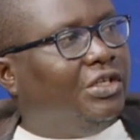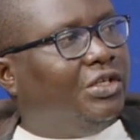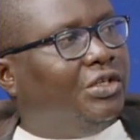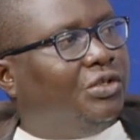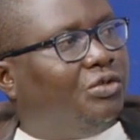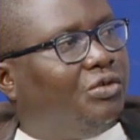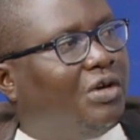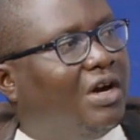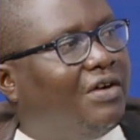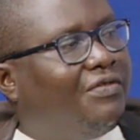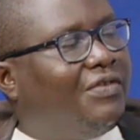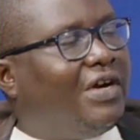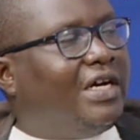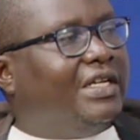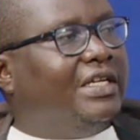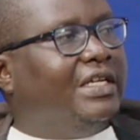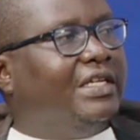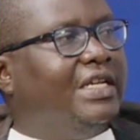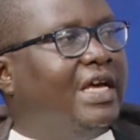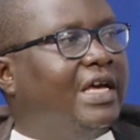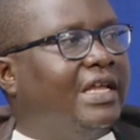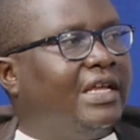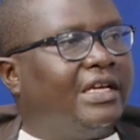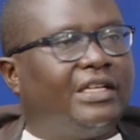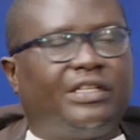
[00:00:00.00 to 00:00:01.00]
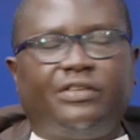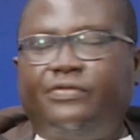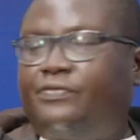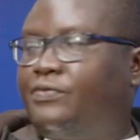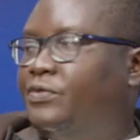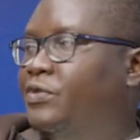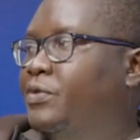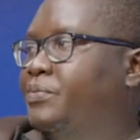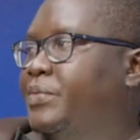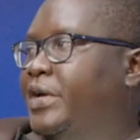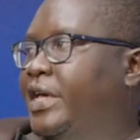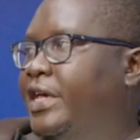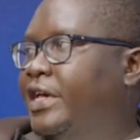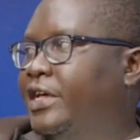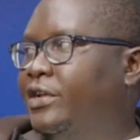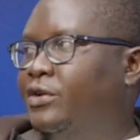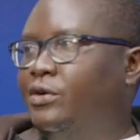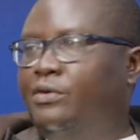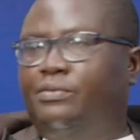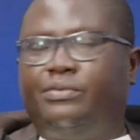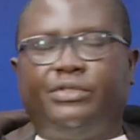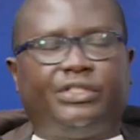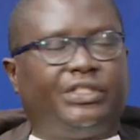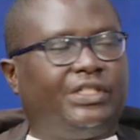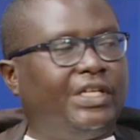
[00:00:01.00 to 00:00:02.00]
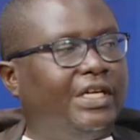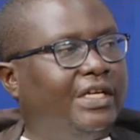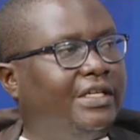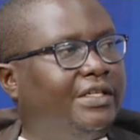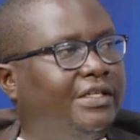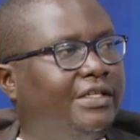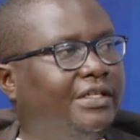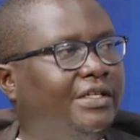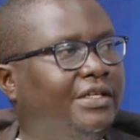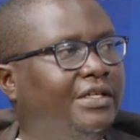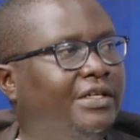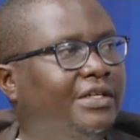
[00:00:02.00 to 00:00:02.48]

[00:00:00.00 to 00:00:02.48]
to have had a directive from a head of state,